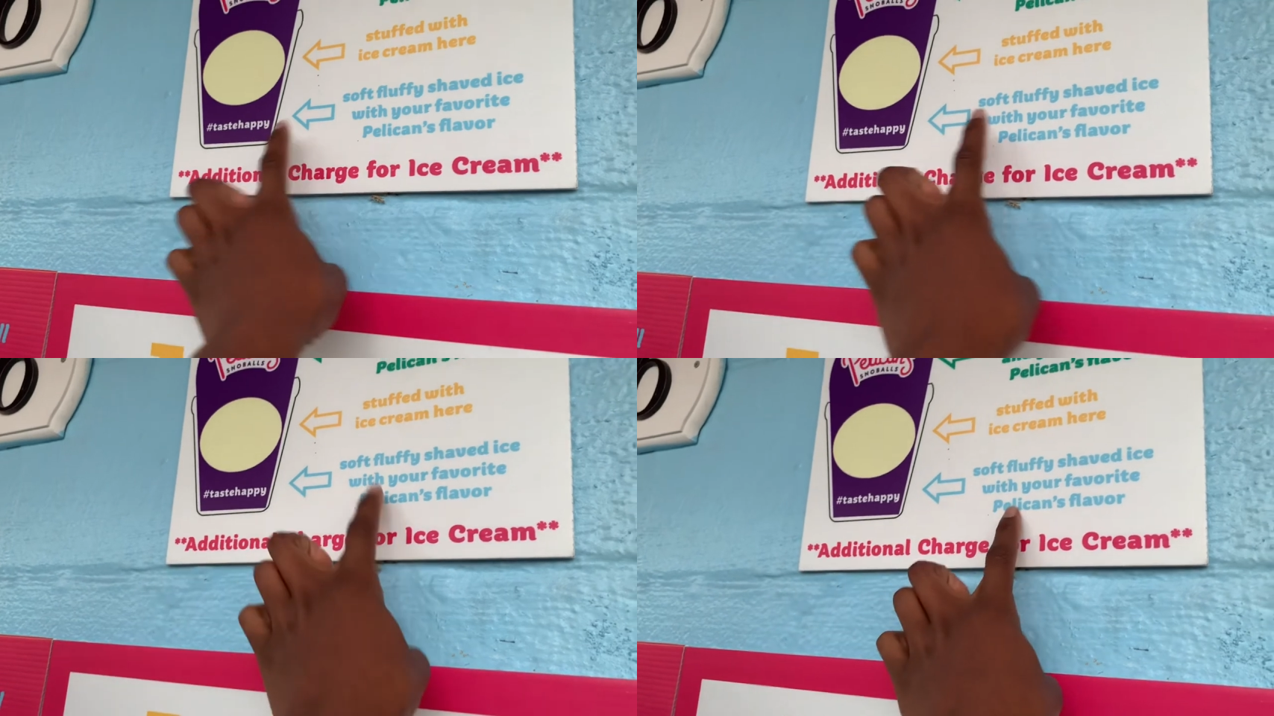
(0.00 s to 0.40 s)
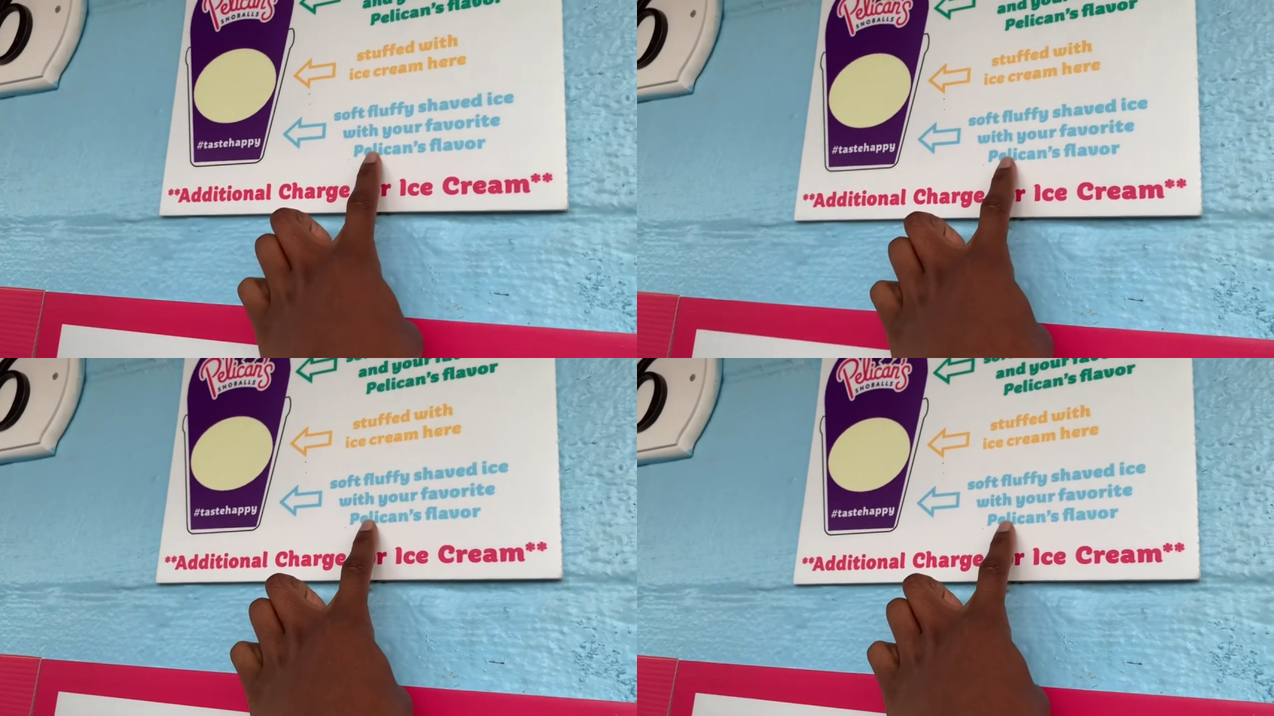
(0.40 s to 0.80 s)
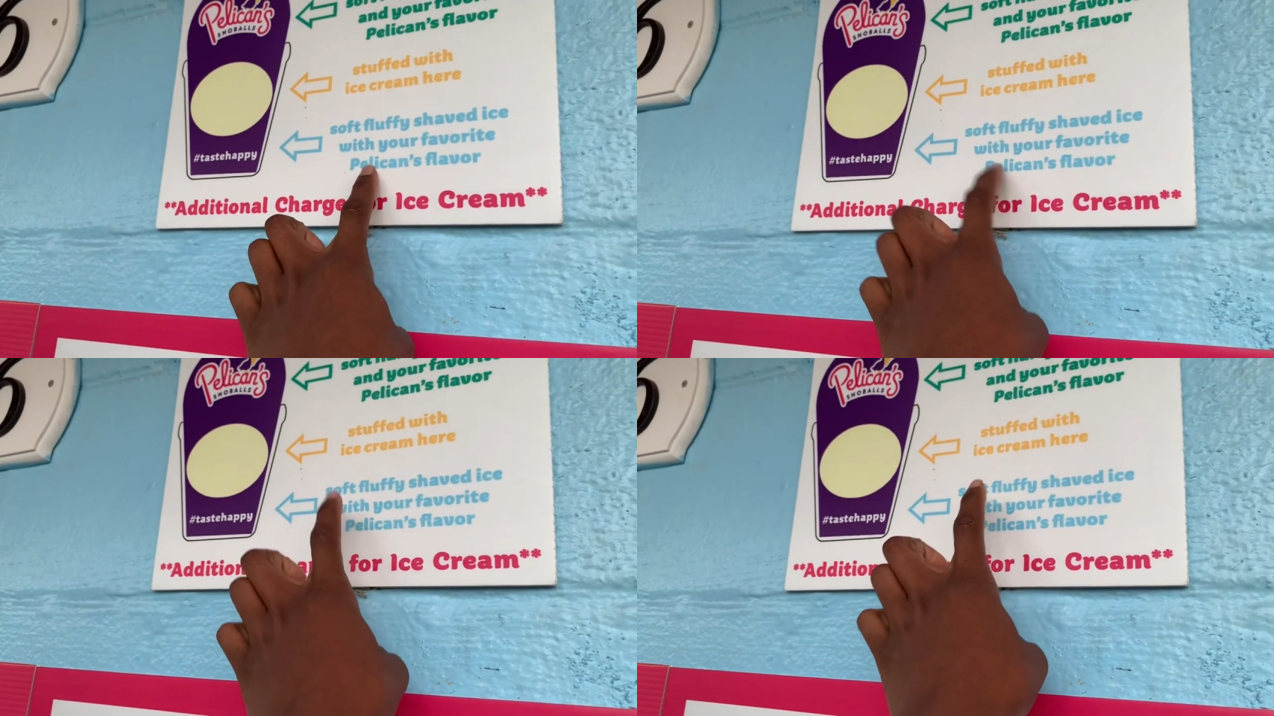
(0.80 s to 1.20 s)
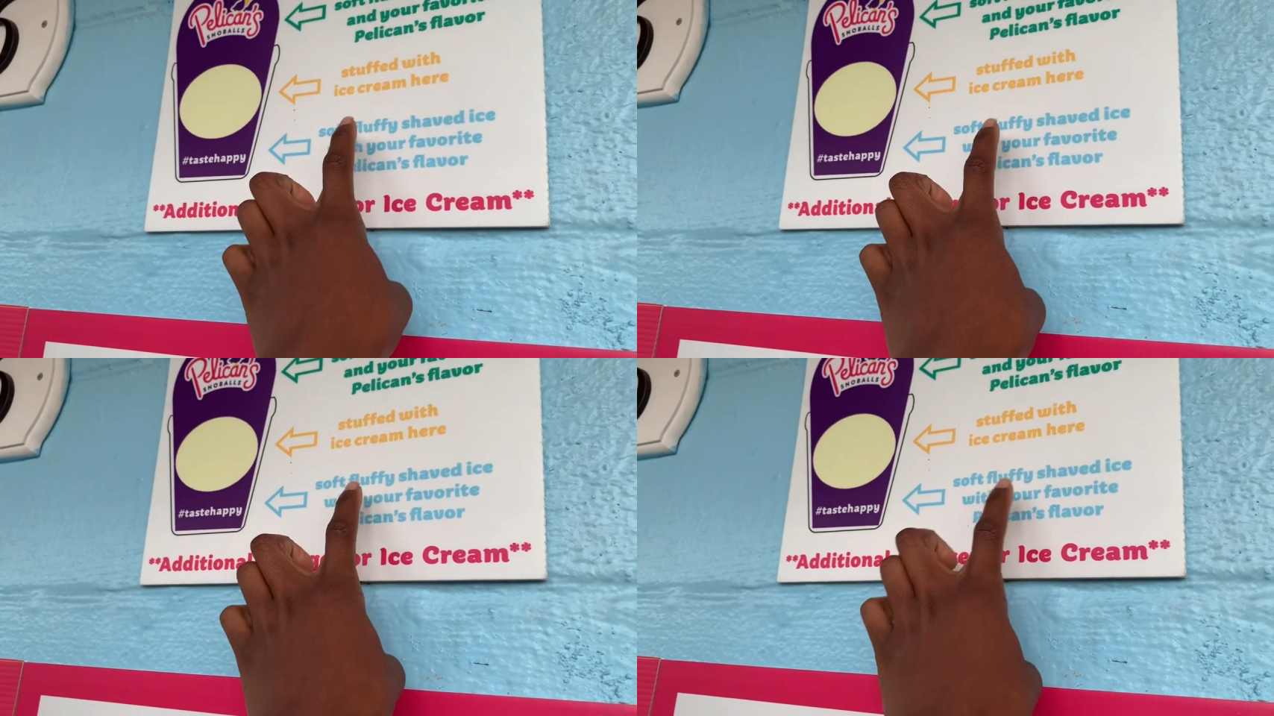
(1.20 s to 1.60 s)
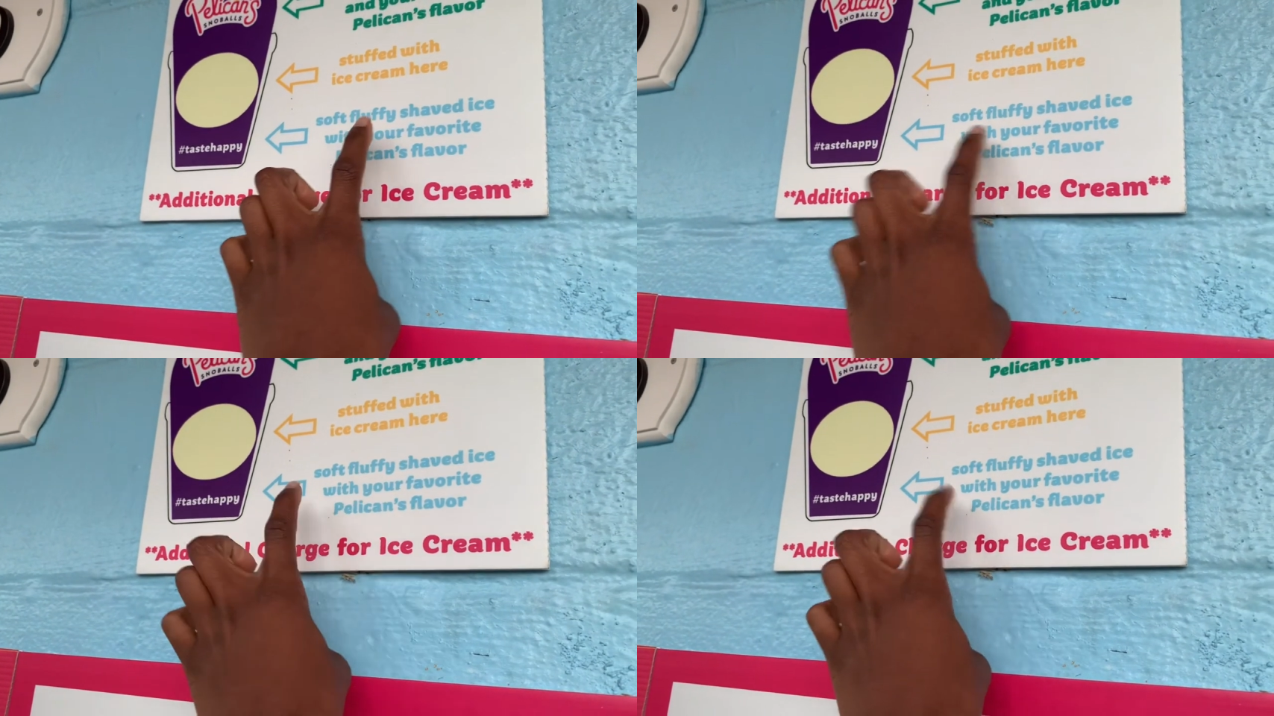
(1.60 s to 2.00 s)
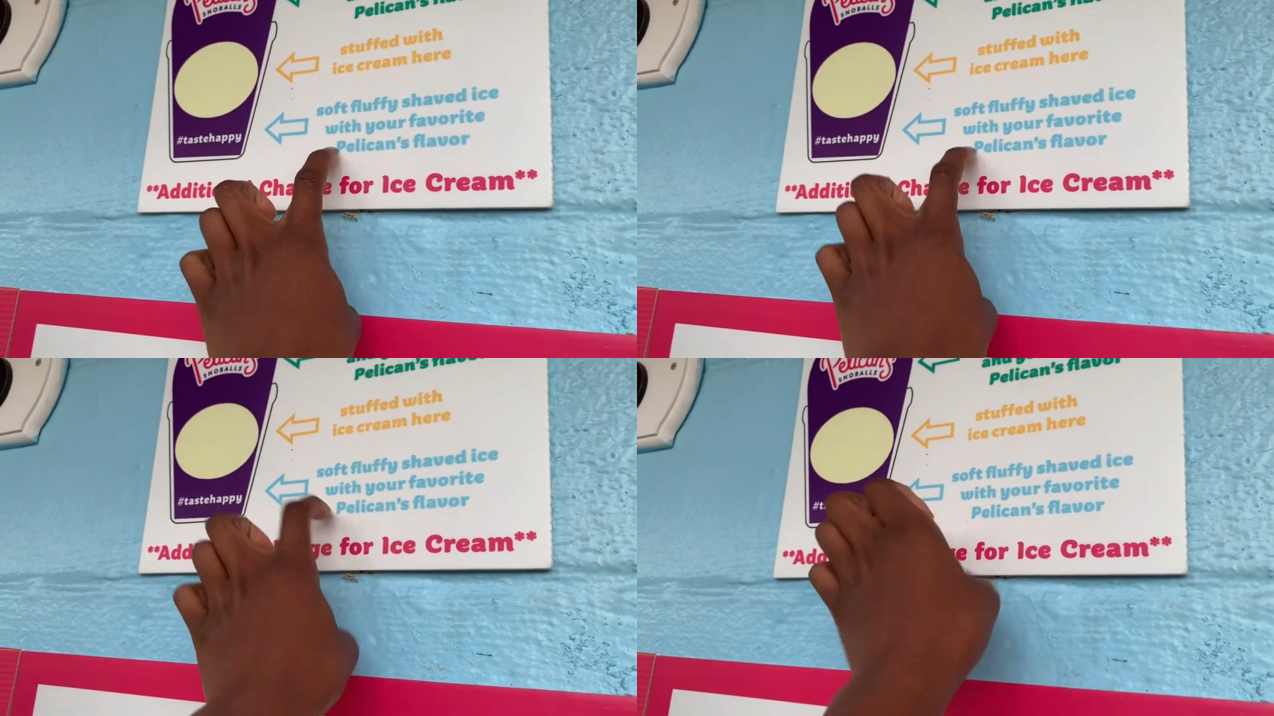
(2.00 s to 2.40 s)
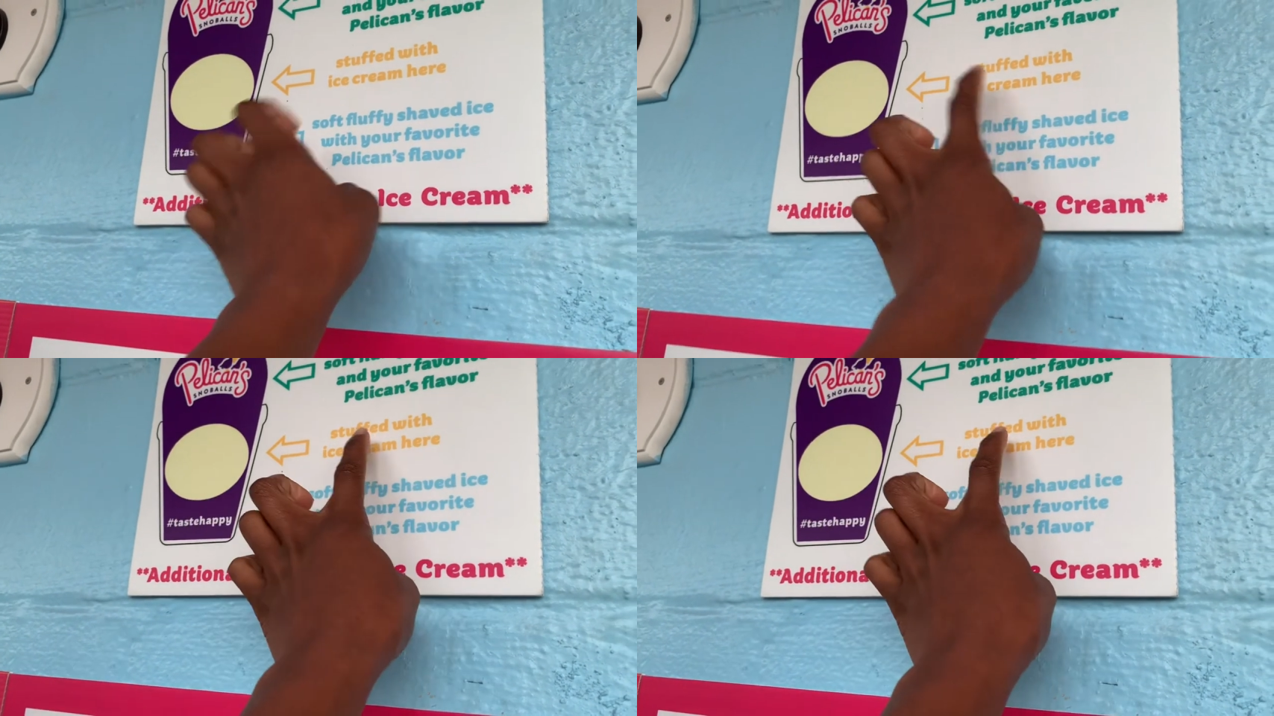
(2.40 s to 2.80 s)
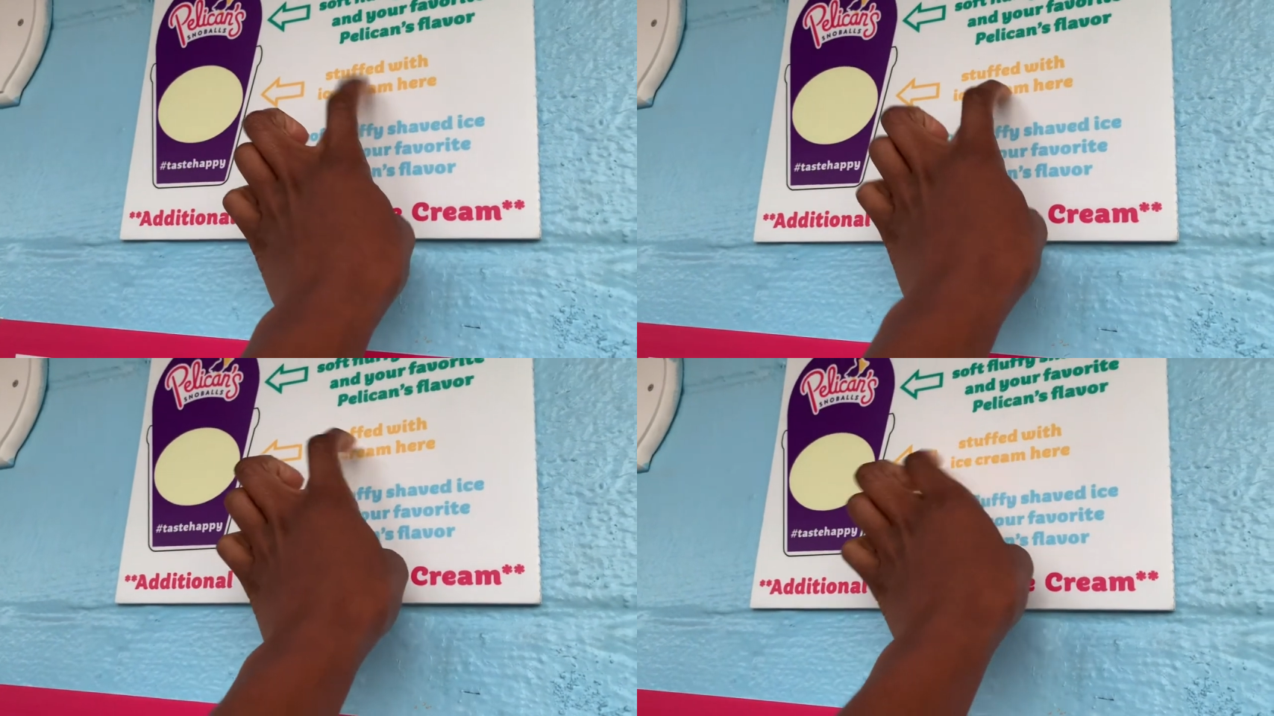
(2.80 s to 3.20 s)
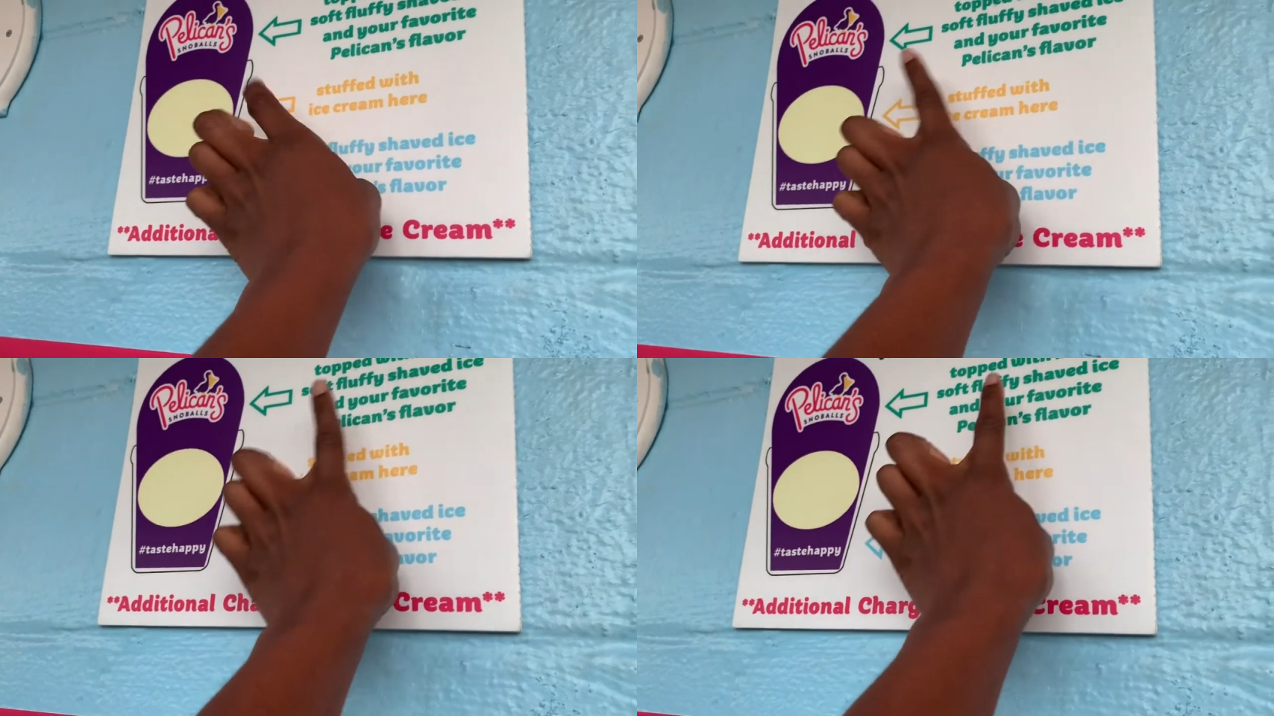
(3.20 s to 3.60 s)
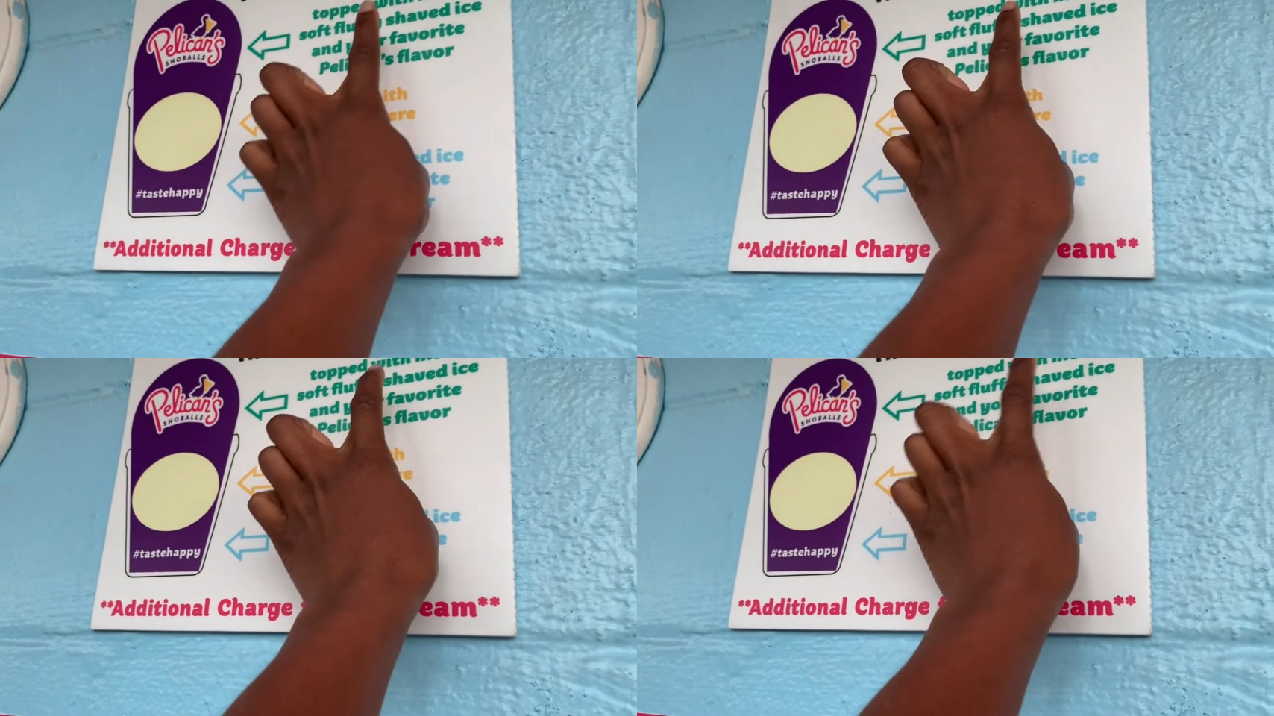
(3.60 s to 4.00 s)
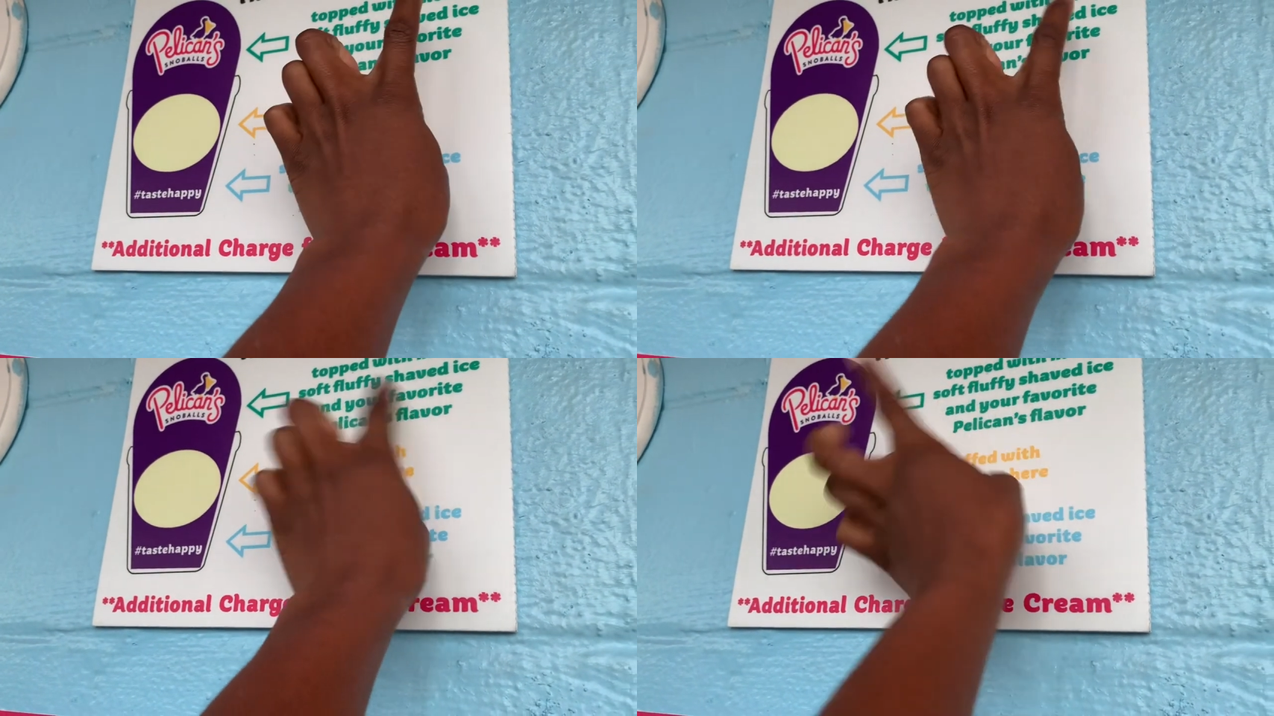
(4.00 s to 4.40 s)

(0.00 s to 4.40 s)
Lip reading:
[unreadable: no face in view]